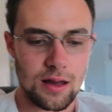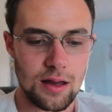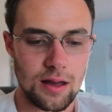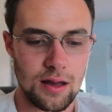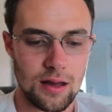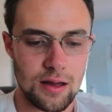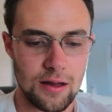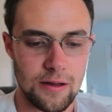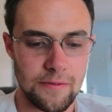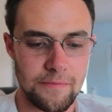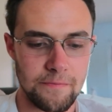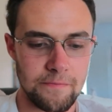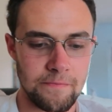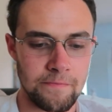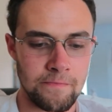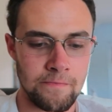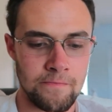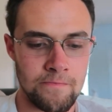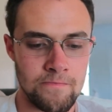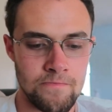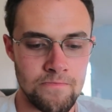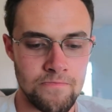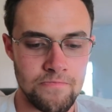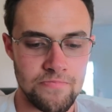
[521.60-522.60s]

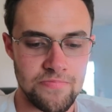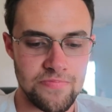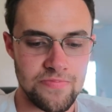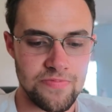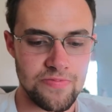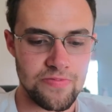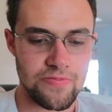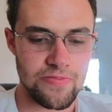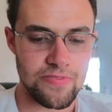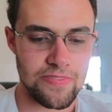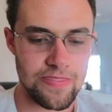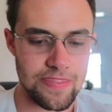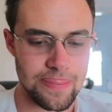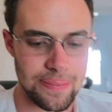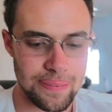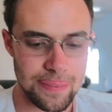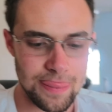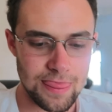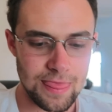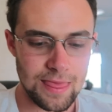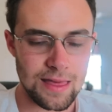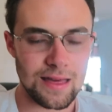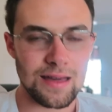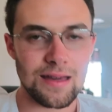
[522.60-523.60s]

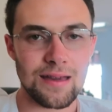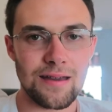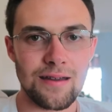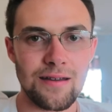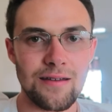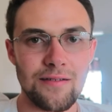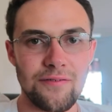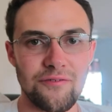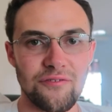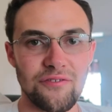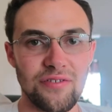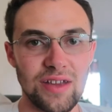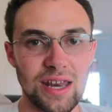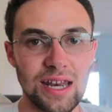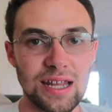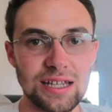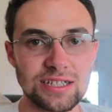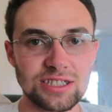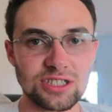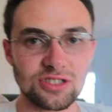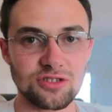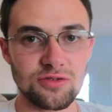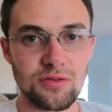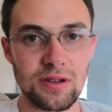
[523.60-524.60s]

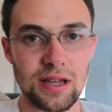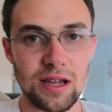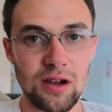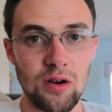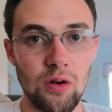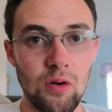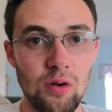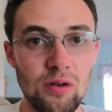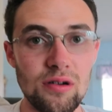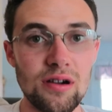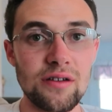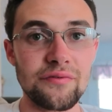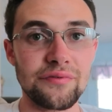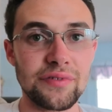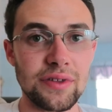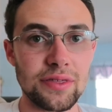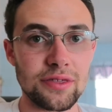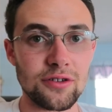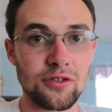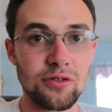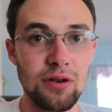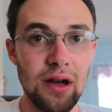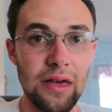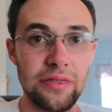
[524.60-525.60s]
finish doing all of
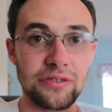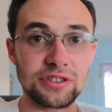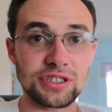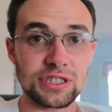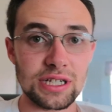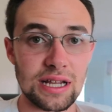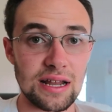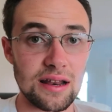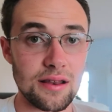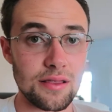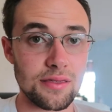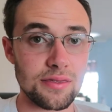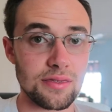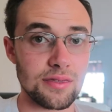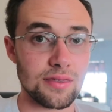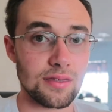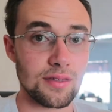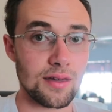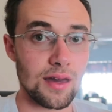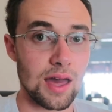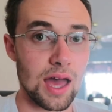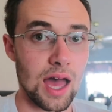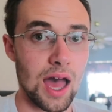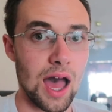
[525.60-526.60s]
these questions
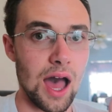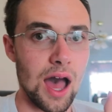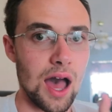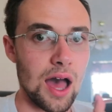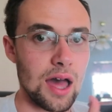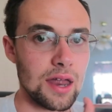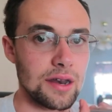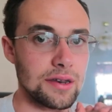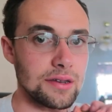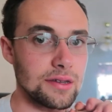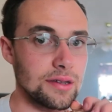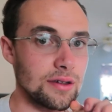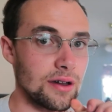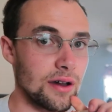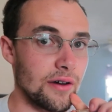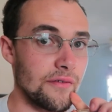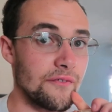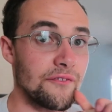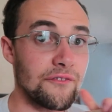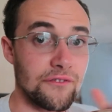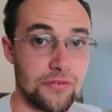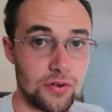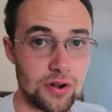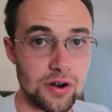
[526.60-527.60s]
on the
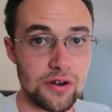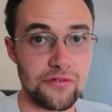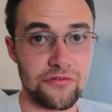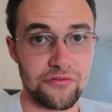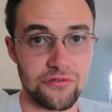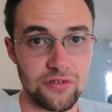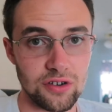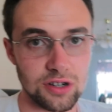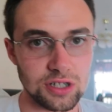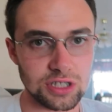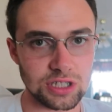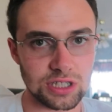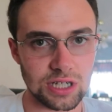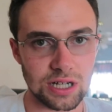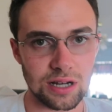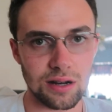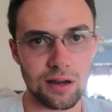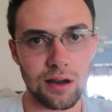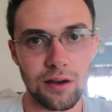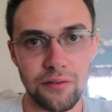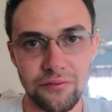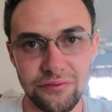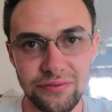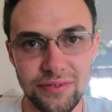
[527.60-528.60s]
full version
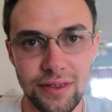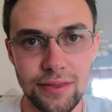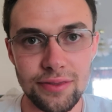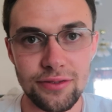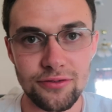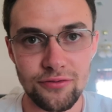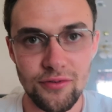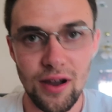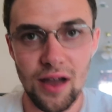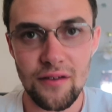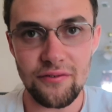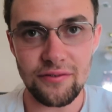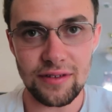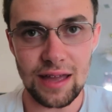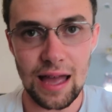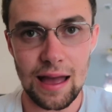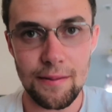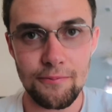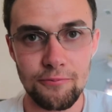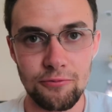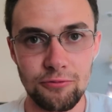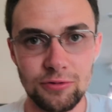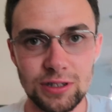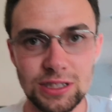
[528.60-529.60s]
of this driving
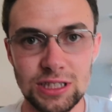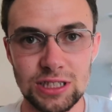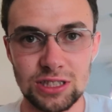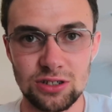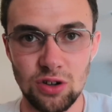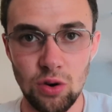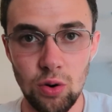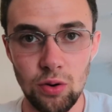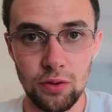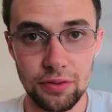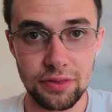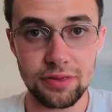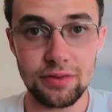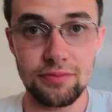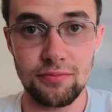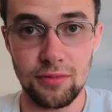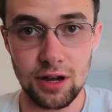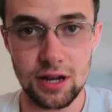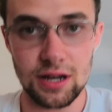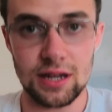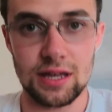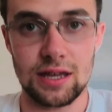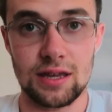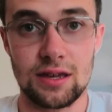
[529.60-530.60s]
app, which costs
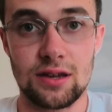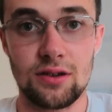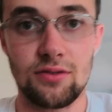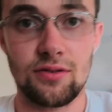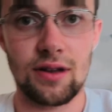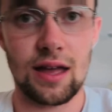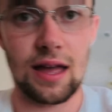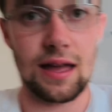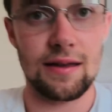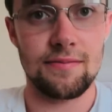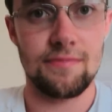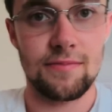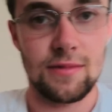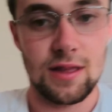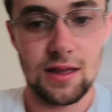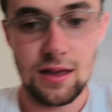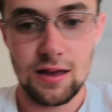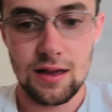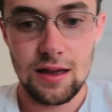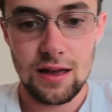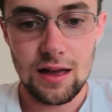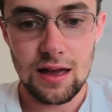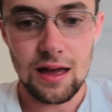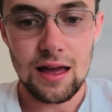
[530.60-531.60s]
money, okay,
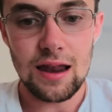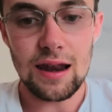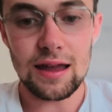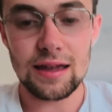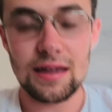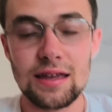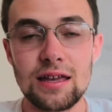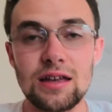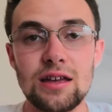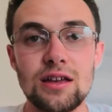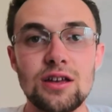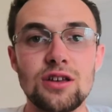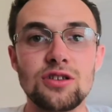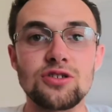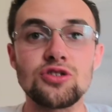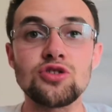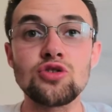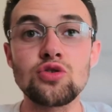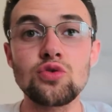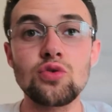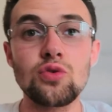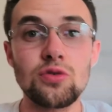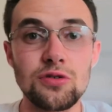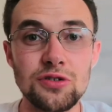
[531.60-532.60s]
like,
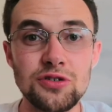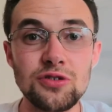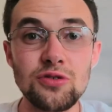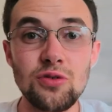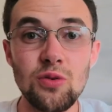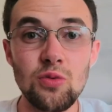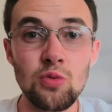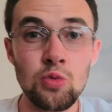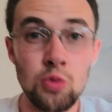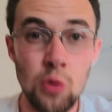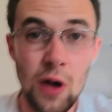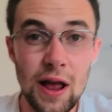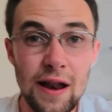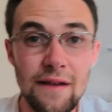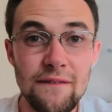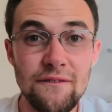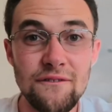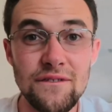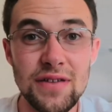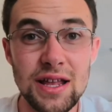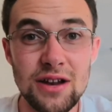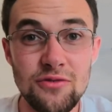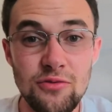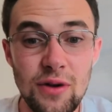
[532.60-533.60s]
you will
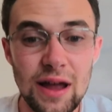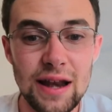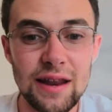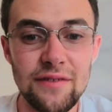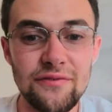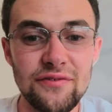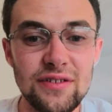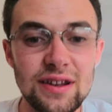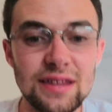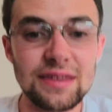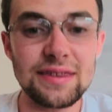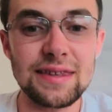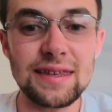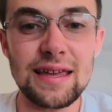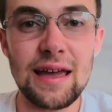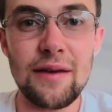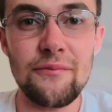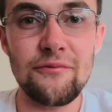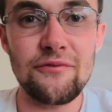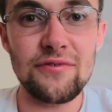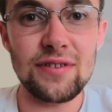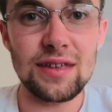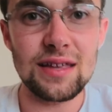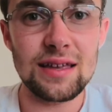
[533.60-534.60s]
feel ready for the
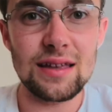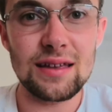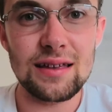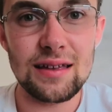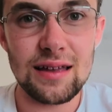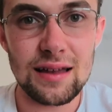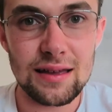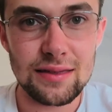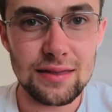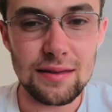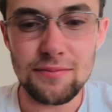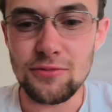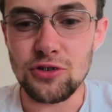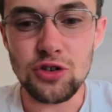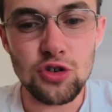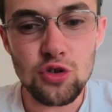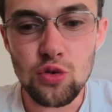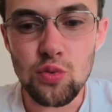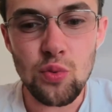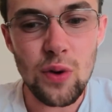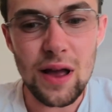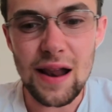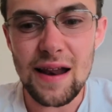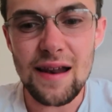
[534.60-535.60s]
DMV exam.
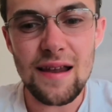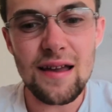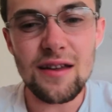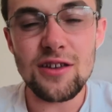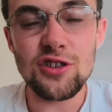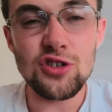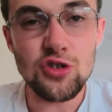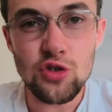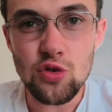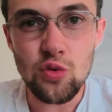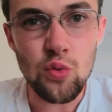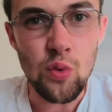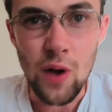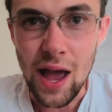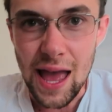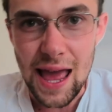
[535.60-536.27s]
You will feel